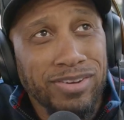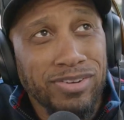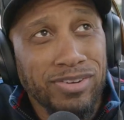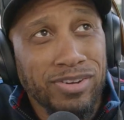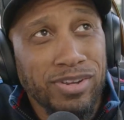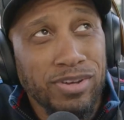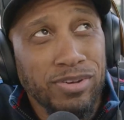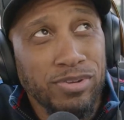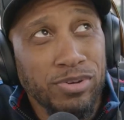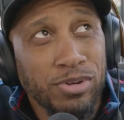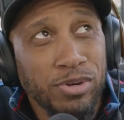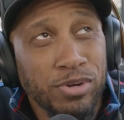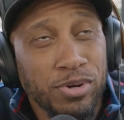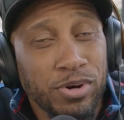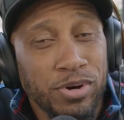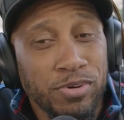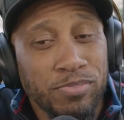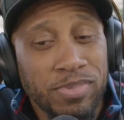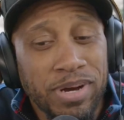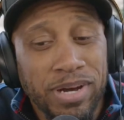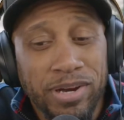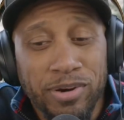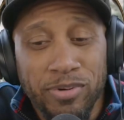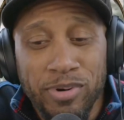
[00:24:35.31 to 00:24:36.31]
you know,
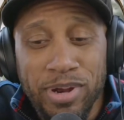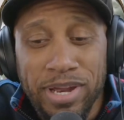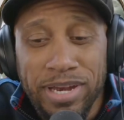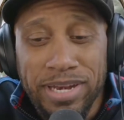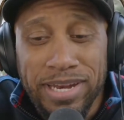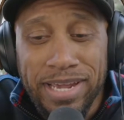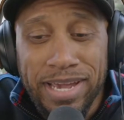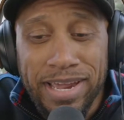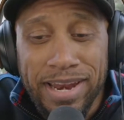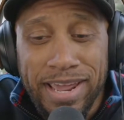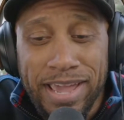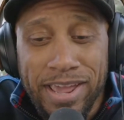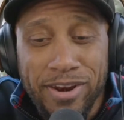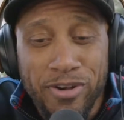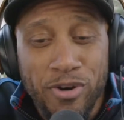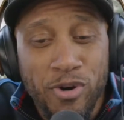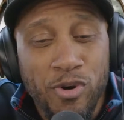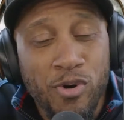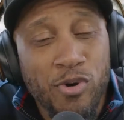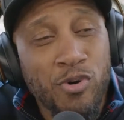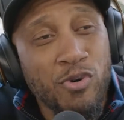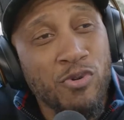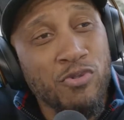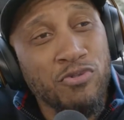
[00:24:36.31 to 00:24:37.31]
my granddad had a
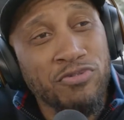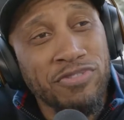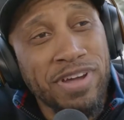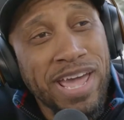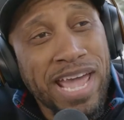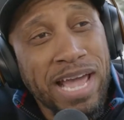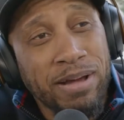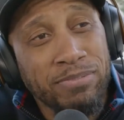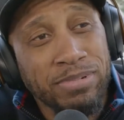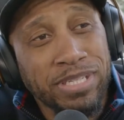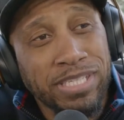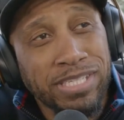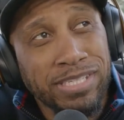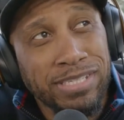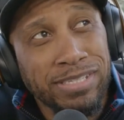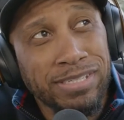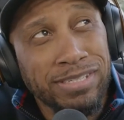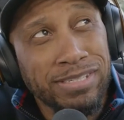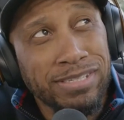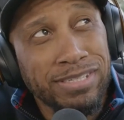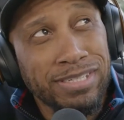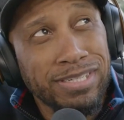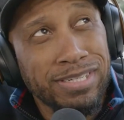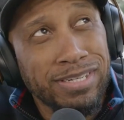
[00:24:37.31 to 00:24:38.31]
whole family
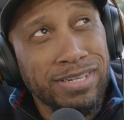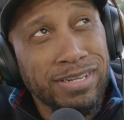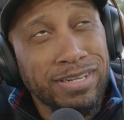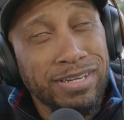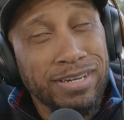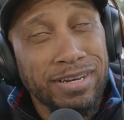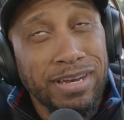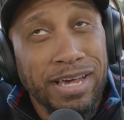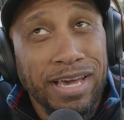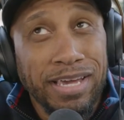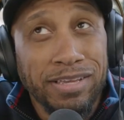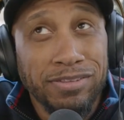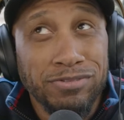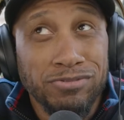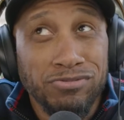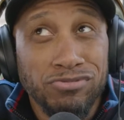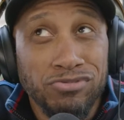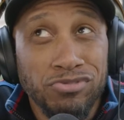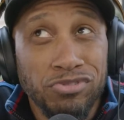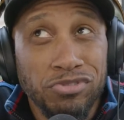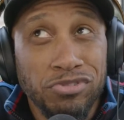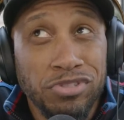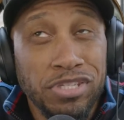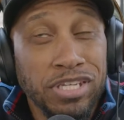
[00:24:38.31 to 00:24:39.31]
like
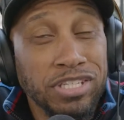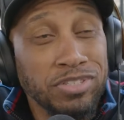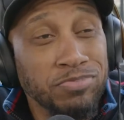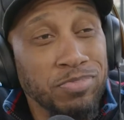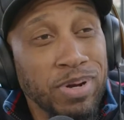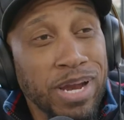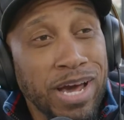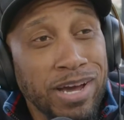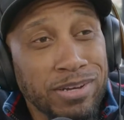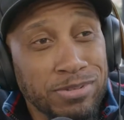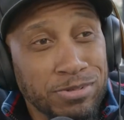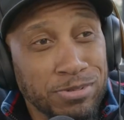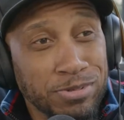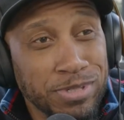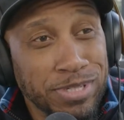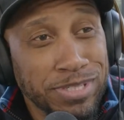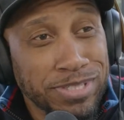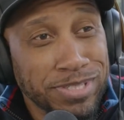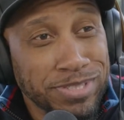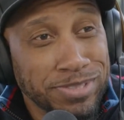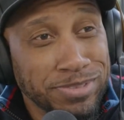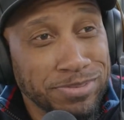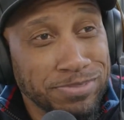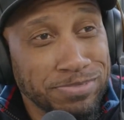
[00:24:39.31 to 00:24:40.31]
6 blocks
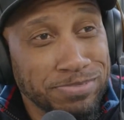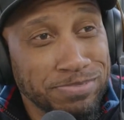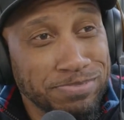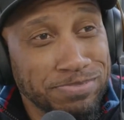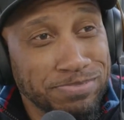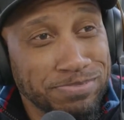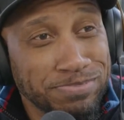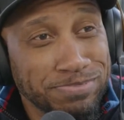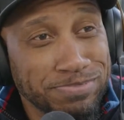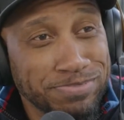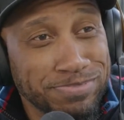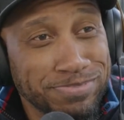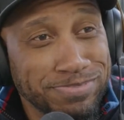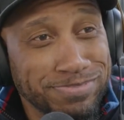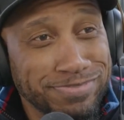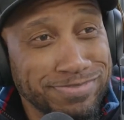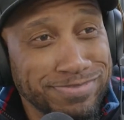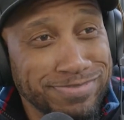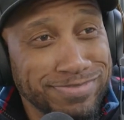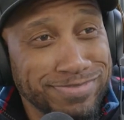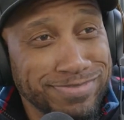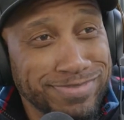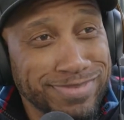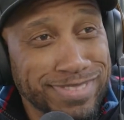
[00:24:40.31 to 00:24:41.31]
away.
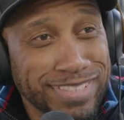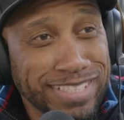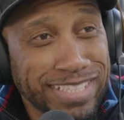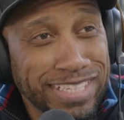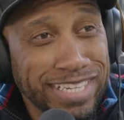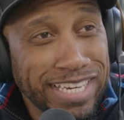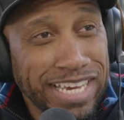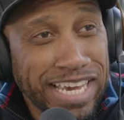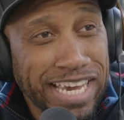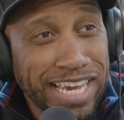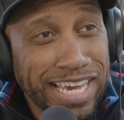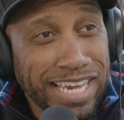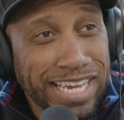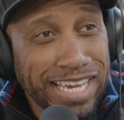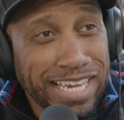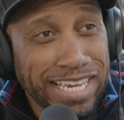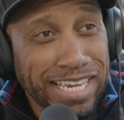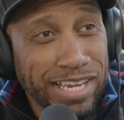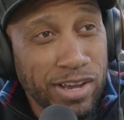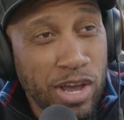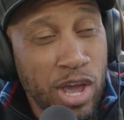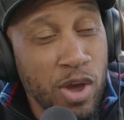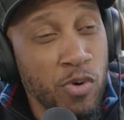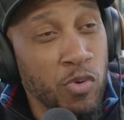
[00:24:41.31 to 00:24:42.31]

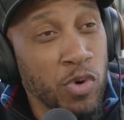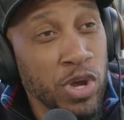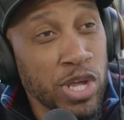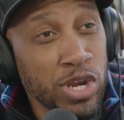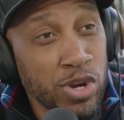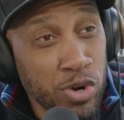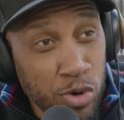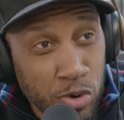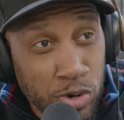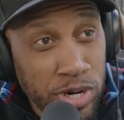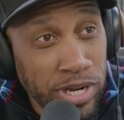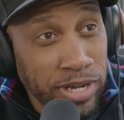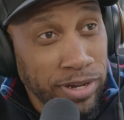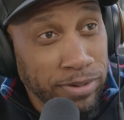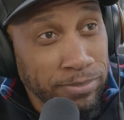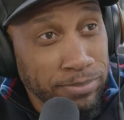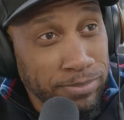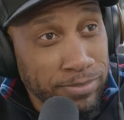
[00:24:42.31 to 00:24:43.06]
And we knew them.